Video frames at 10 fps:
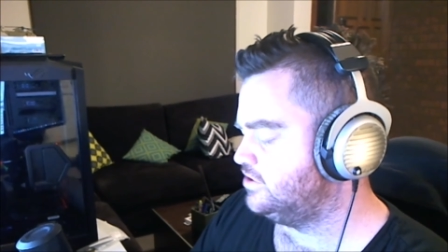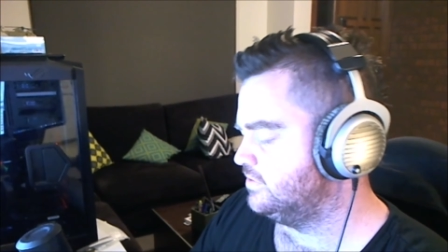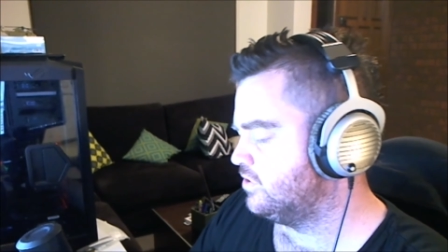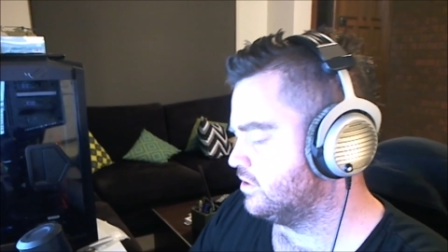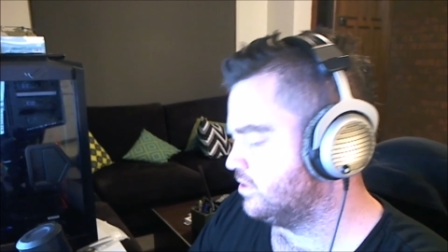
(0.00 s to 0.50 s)
You've
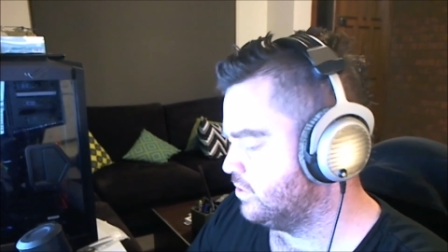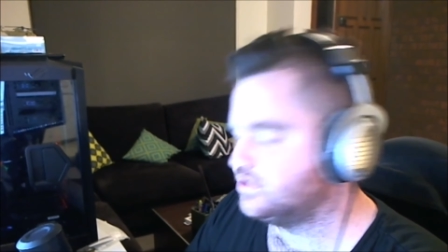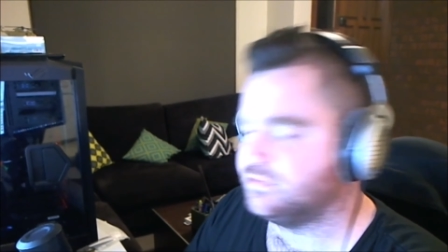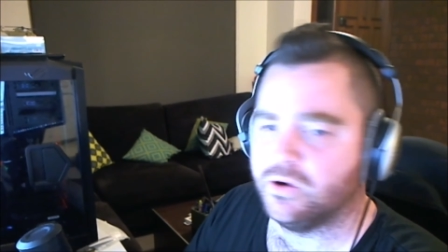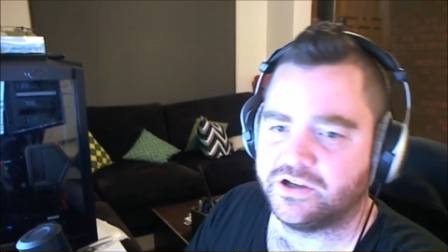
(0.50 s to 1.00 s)
got a nice
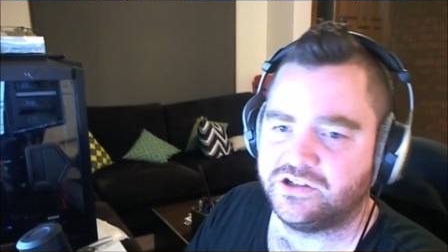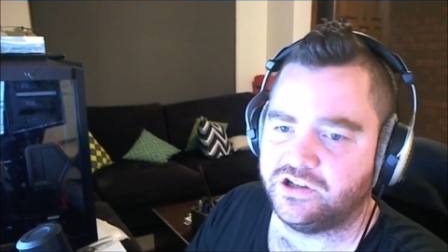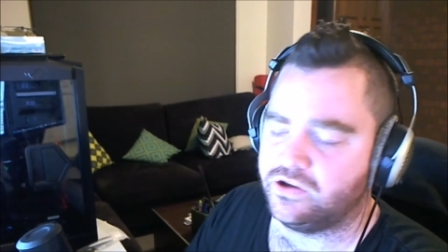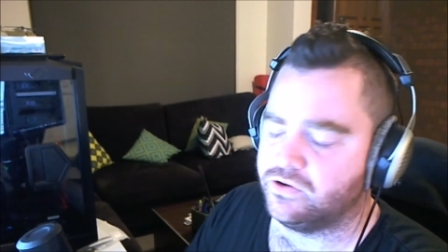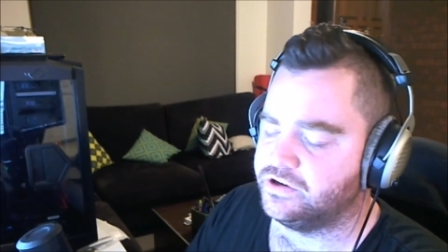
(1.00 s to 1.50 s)
mic
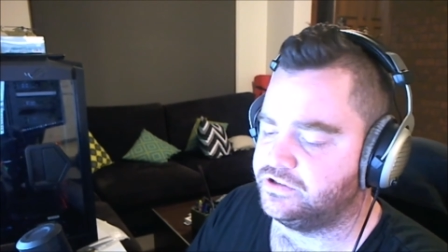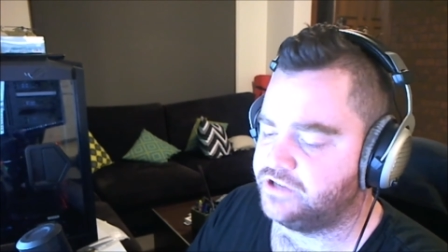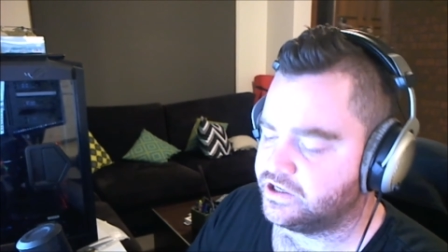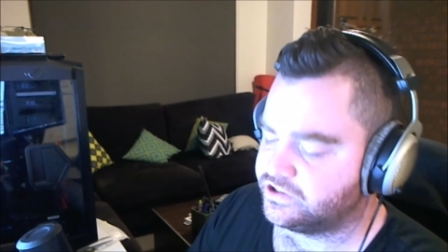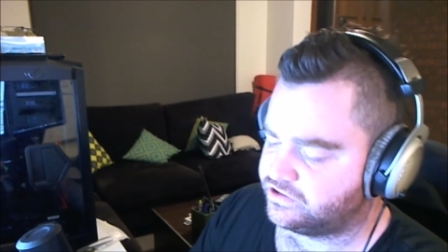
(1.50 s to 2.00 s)
sitting on a
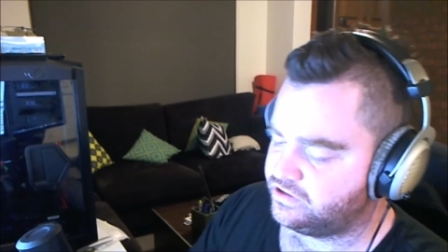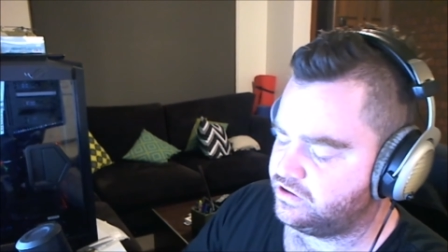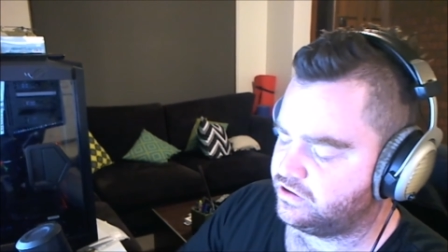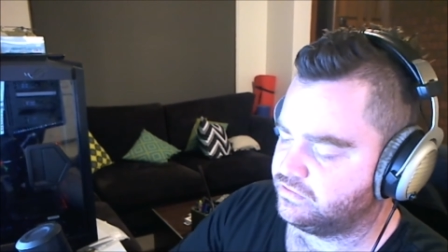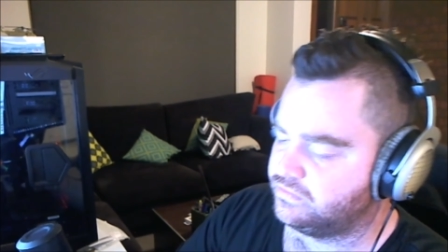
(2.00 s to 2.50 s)
desk that you
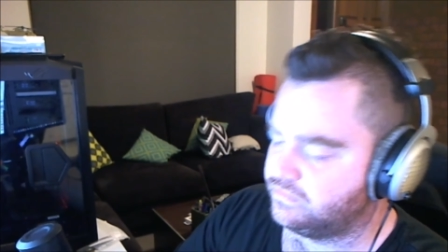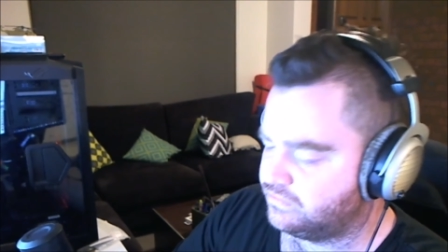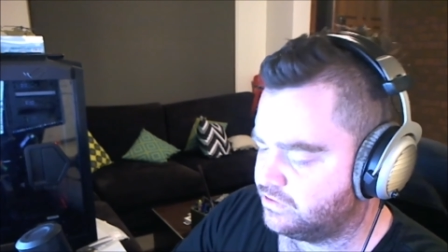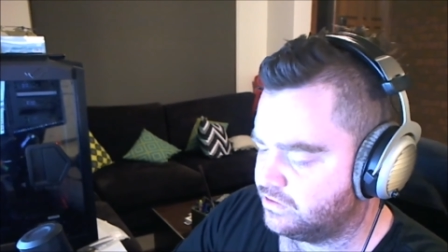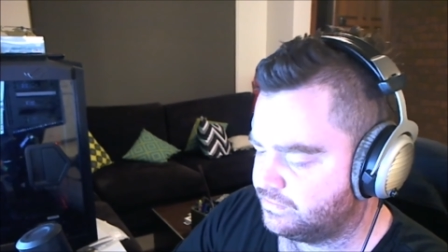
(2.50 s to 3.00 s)
can,
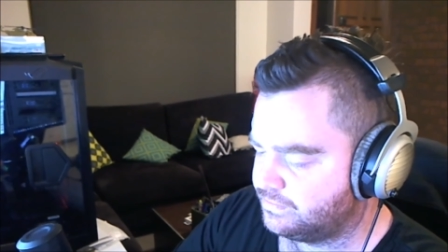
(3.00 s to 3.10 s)
you know,